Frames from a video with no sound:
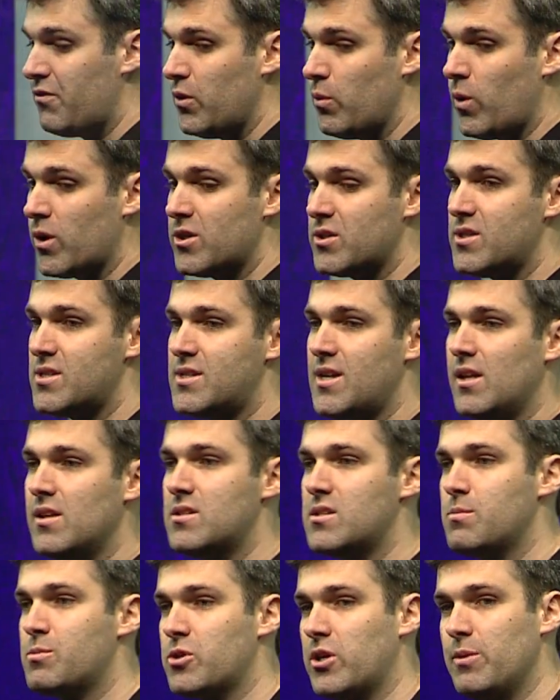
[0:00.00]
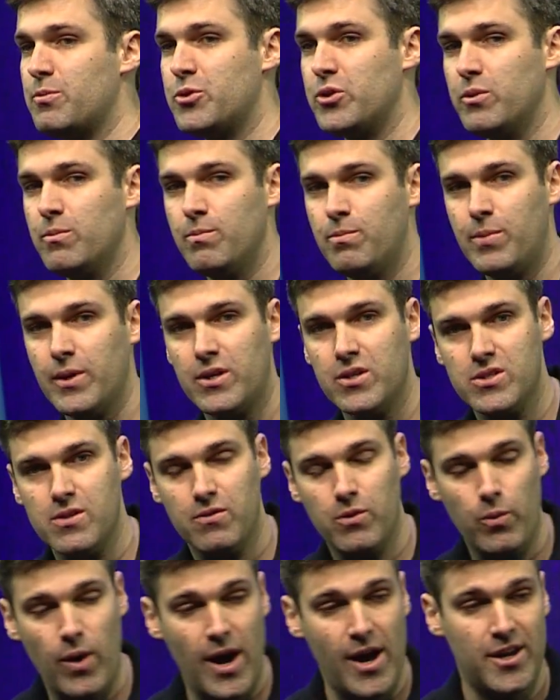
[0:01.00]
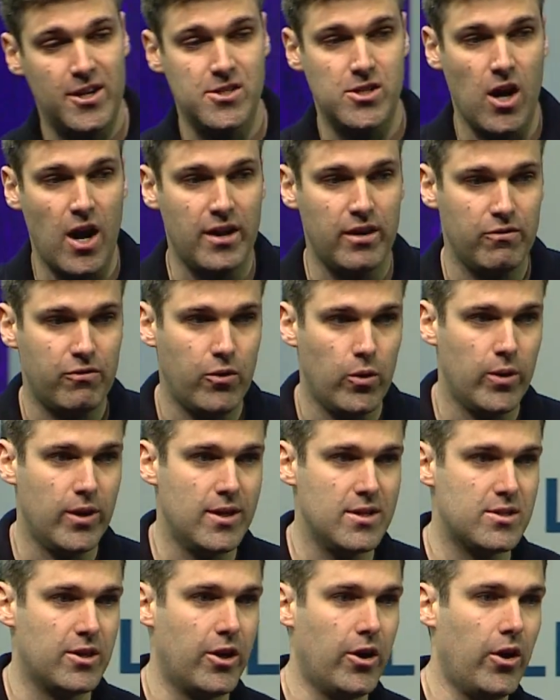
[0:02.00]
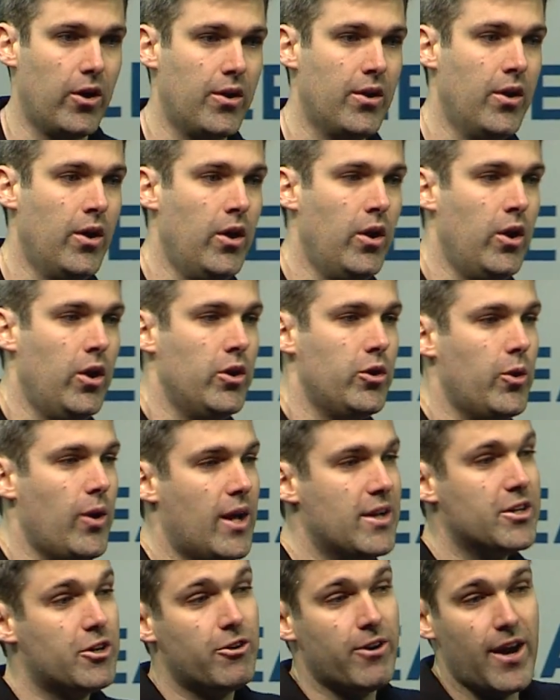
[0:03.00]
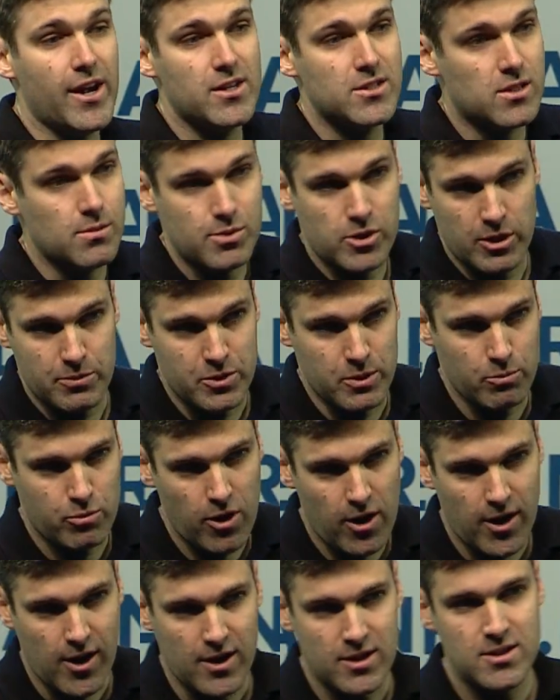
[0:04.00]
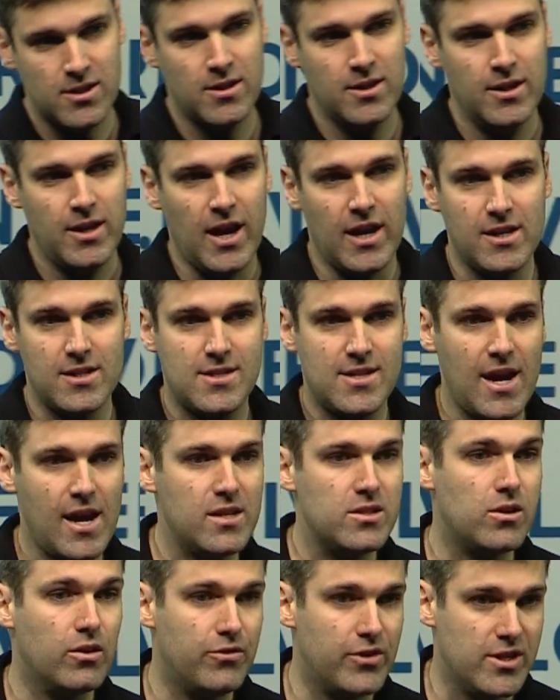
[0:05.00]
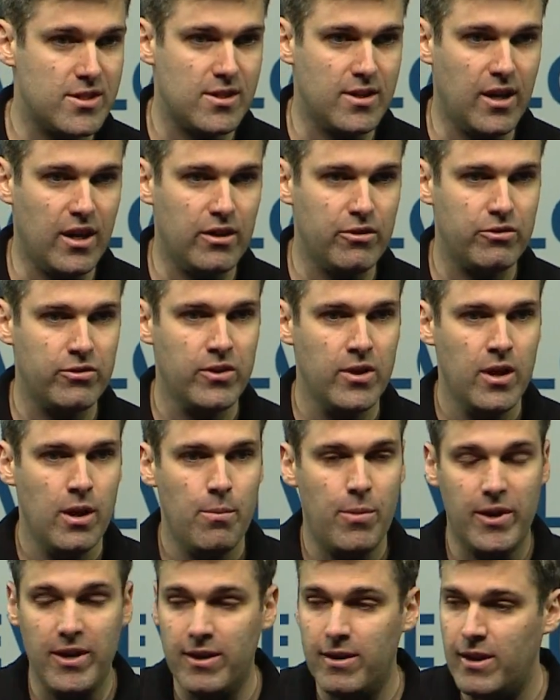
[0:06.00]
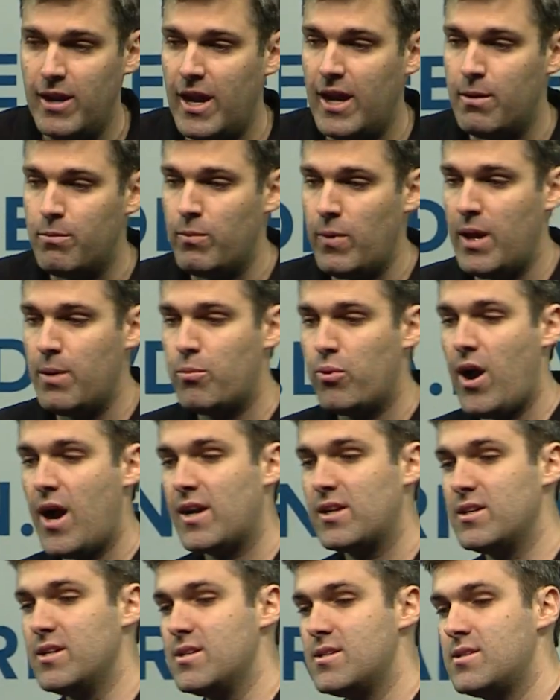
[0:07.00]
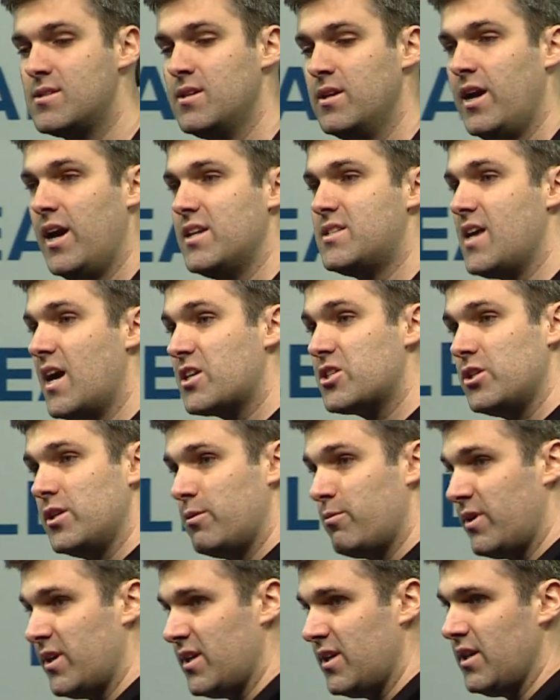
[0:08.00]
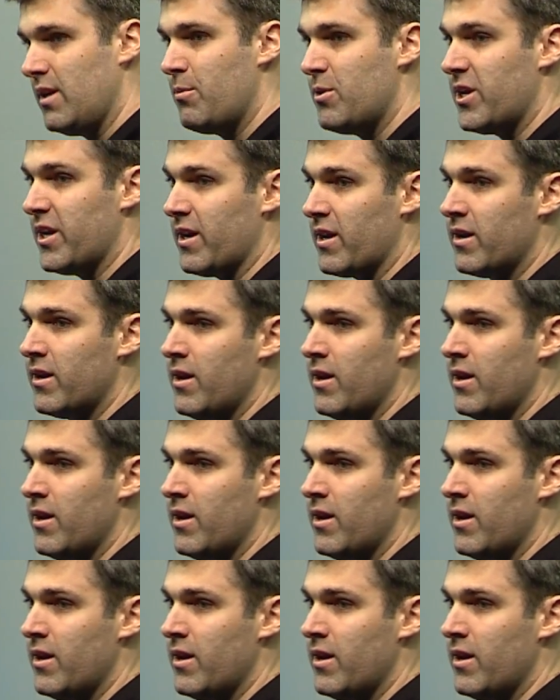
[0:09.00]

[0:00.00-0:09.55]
you wanted to sell a subscription, because of the way I designed it 4 years ago, you had to create a subscription product. And it sounds obvious enough, but in practice, it's actually really limiting.